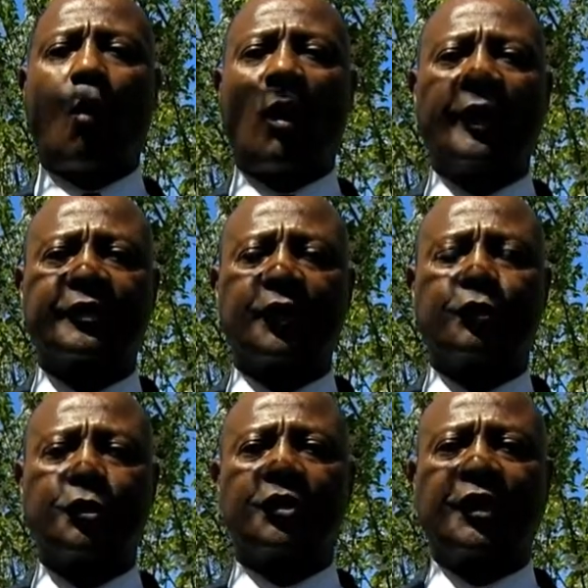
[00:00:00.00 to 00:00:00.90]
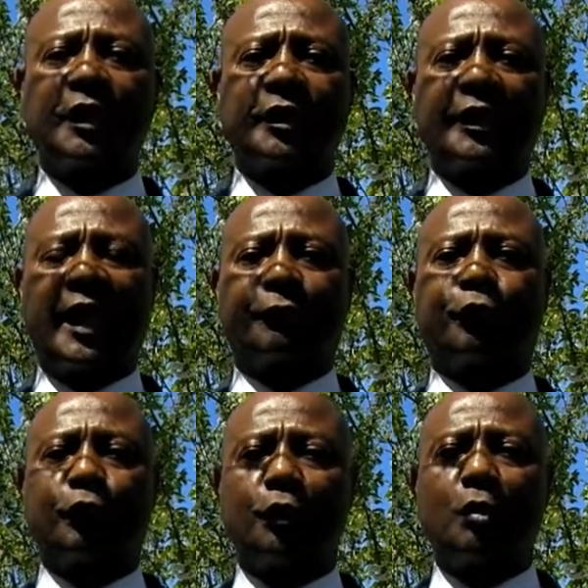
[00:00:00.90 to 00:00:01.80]
What does New Zealand have
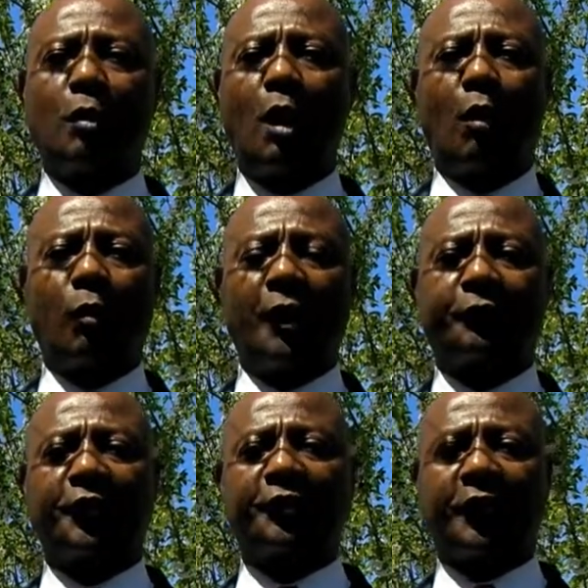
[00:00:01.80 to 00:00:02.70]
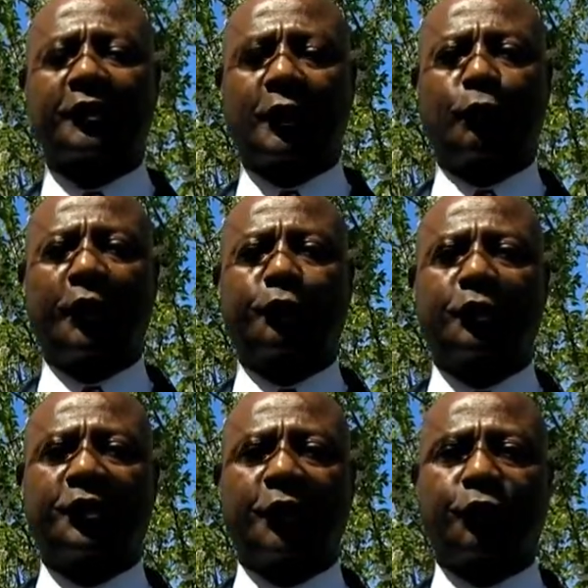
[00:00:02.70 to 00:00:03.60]
to do with the 6th
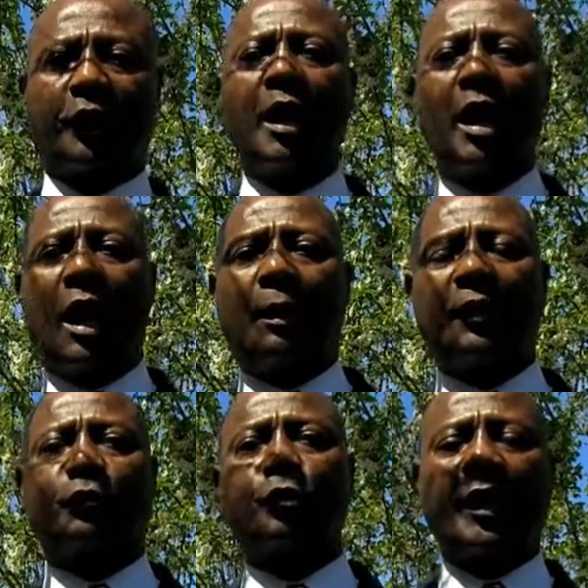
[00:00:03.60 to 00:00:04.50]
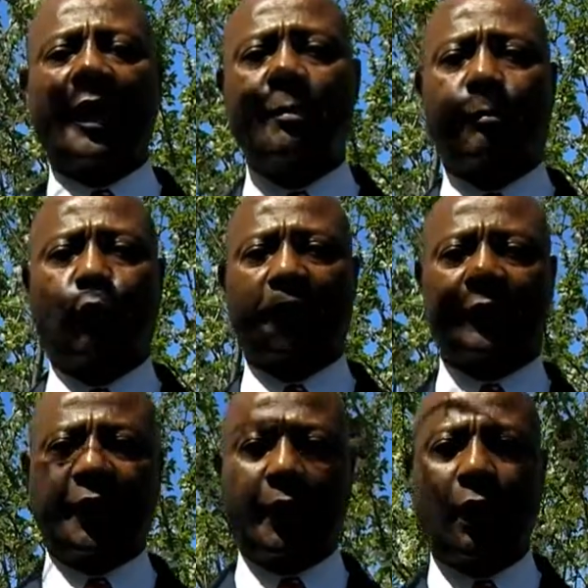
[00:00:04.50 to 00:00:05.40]
Congressional District? How much do they import
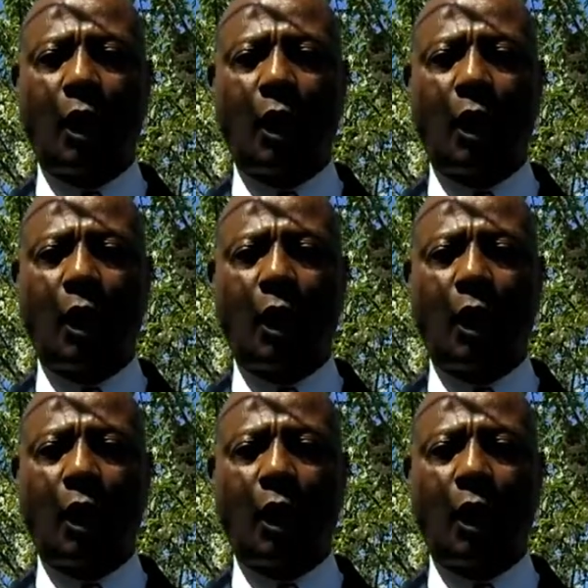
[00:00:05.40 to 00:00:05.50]
there?